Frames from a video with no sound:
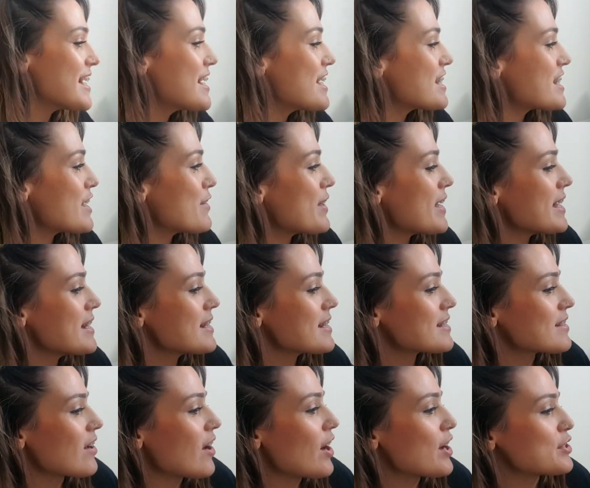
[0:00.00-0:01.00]
So
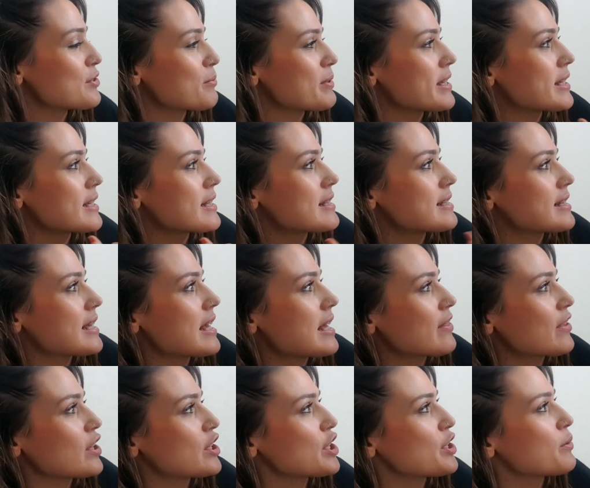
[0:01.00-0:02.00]
inside we can see
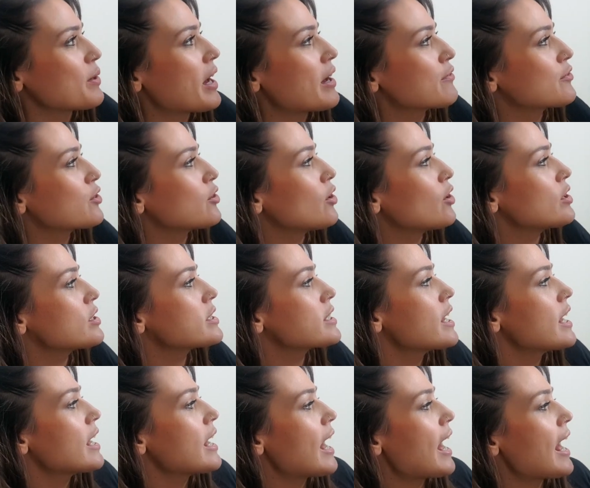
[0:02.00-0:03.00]
that you have got
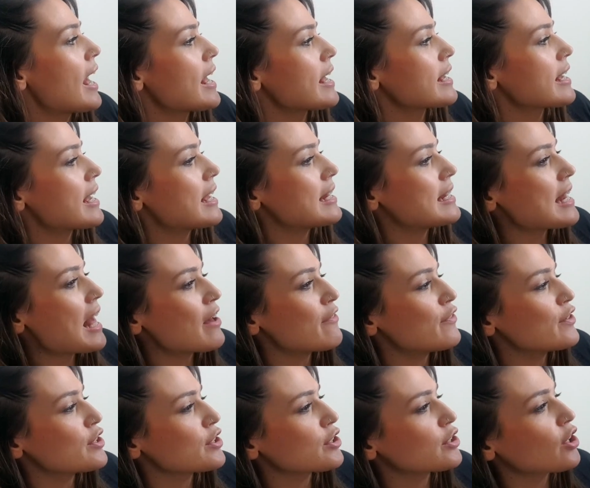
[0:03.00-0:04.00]

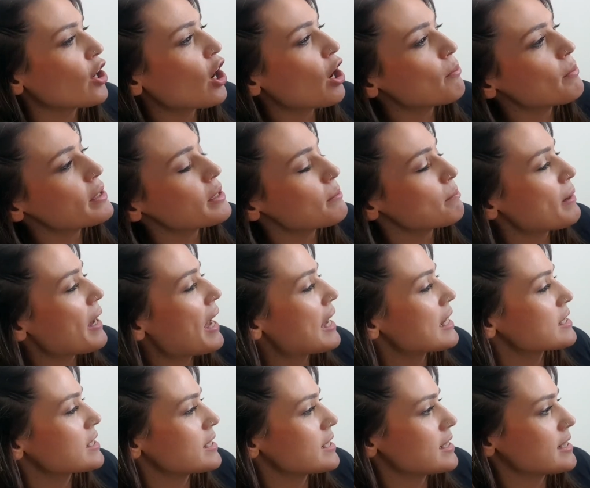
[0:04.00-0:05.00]
11 garment
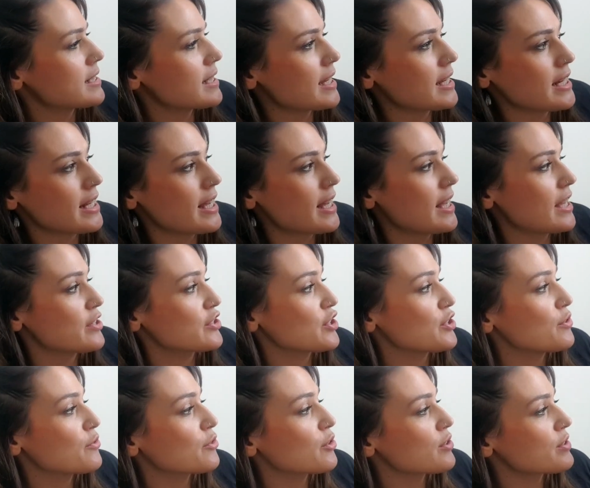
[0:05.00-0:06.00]
patterns in here. So
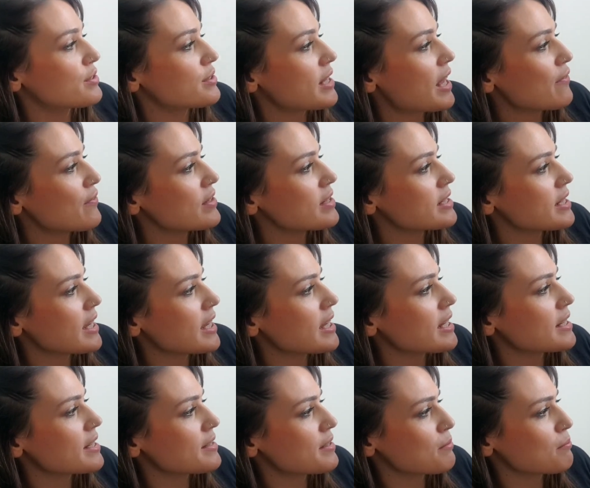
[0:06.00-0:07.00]
you've got
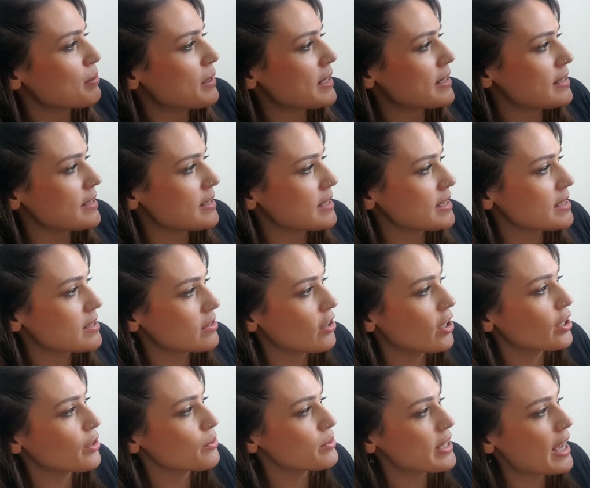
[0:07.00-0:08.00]
17 simplicity
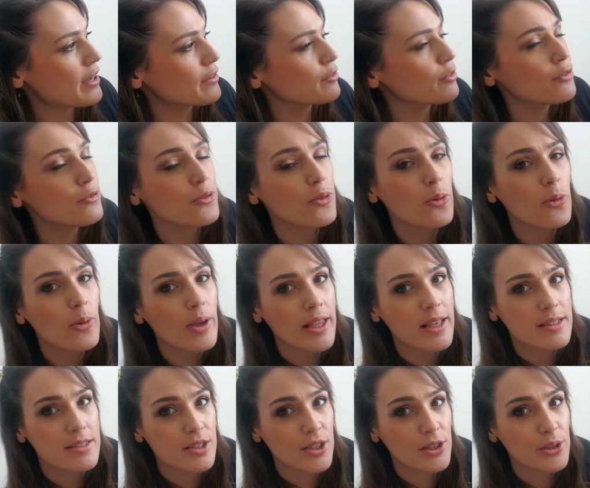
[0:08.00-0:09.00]
styles and 4
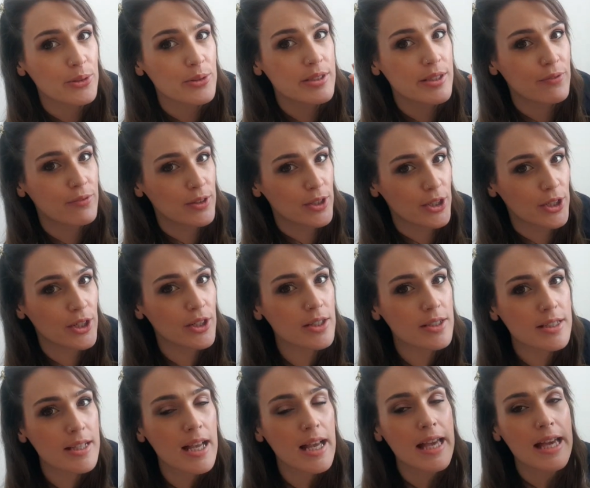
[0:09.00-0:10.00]
exclusive
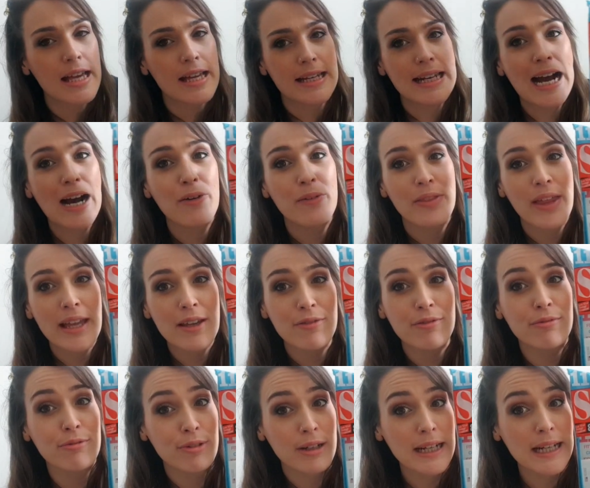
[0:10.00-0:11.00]
looks. Now they've
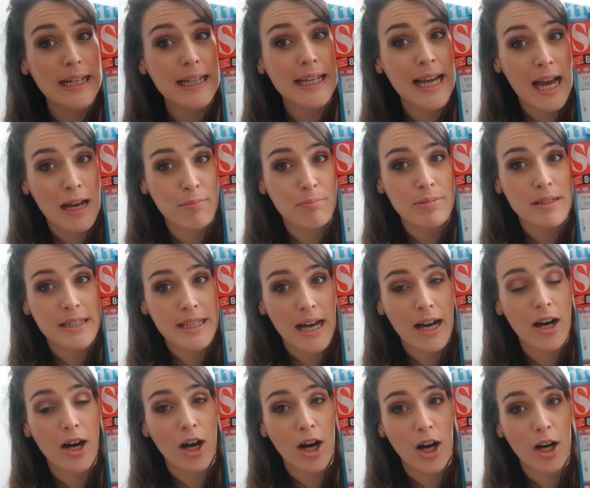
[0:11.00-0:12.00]
really amped
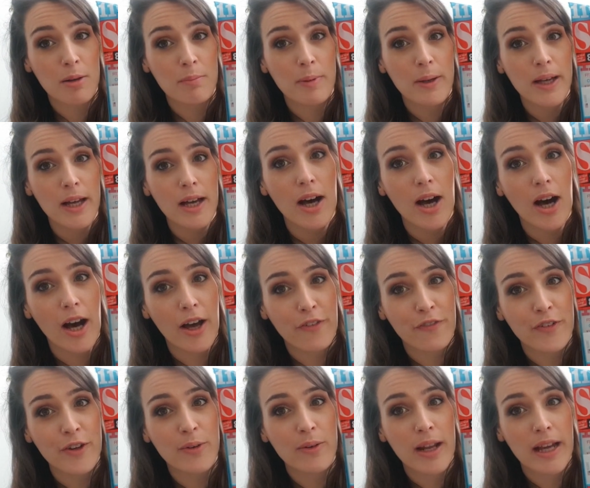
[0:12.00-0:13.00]
that up. I
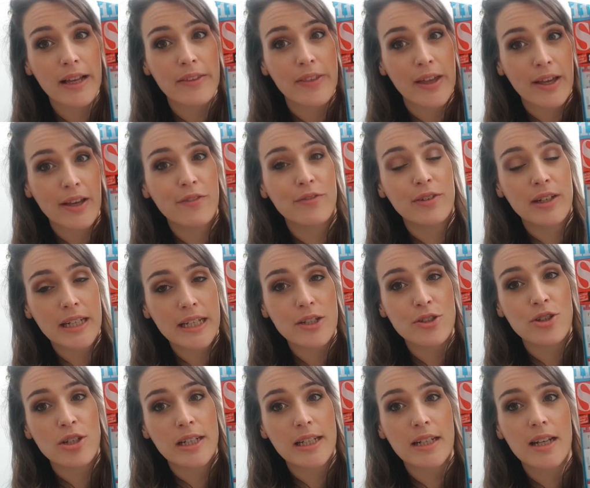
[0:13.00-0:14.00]
feel like they have
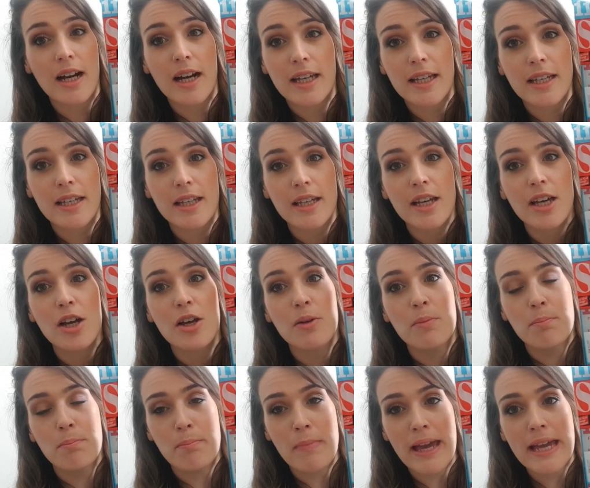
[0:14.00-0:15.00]
literally like
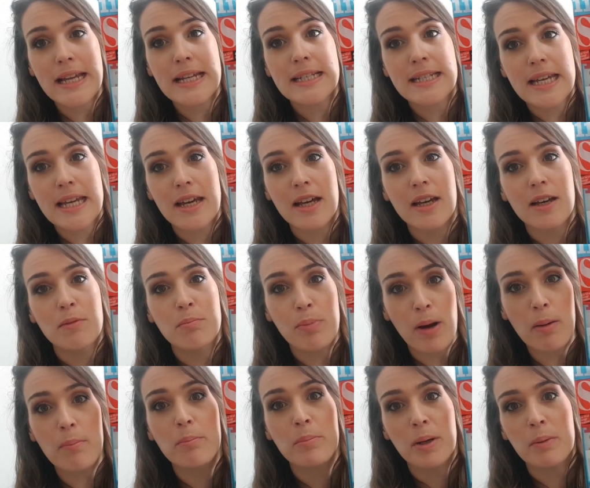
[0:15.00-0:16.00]
made it
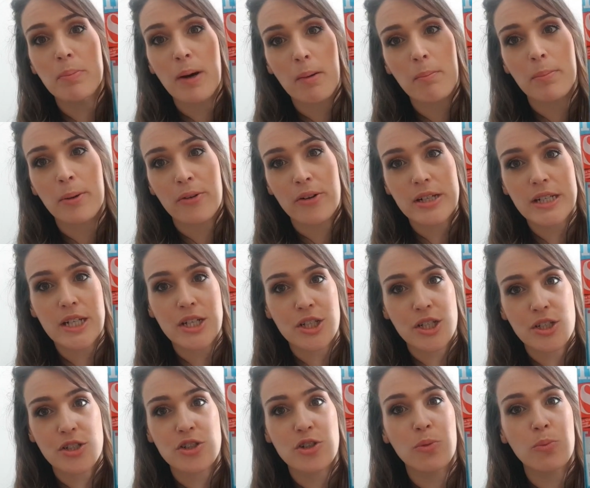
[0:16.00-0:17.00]
bumper bumper
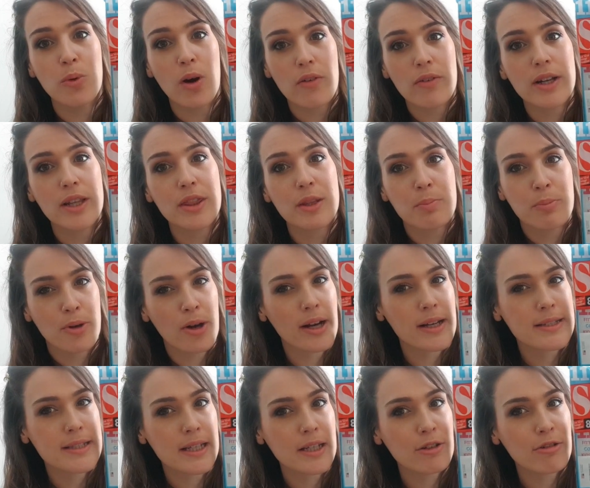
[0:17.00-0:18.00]
edition to warrant the
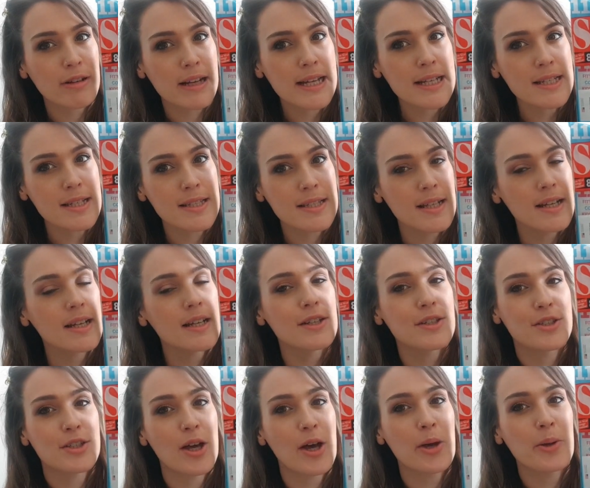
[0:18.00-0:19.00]
price increase.
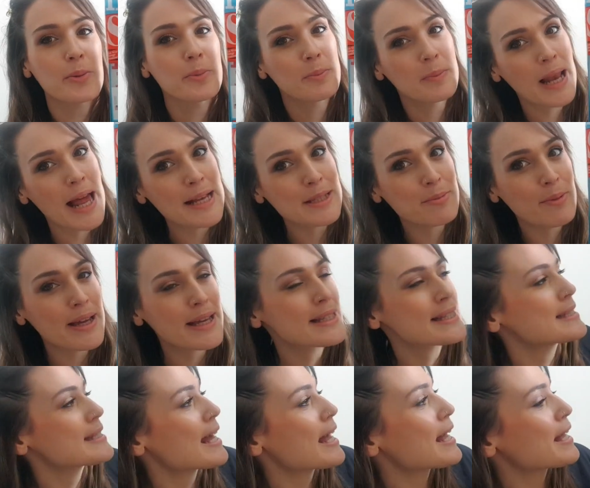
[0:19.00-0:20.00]
So let's wait
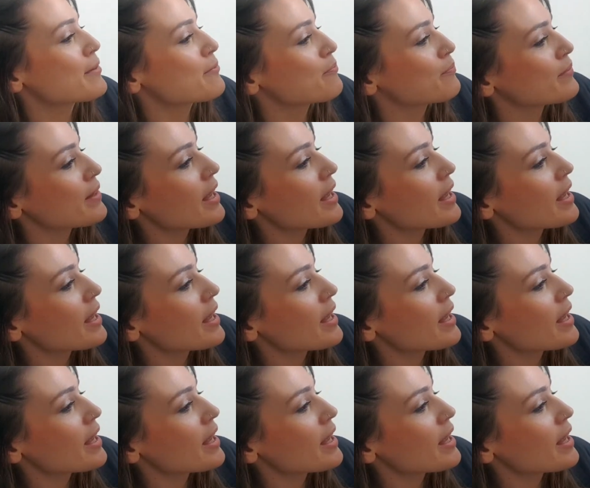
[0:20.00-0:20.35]
and see.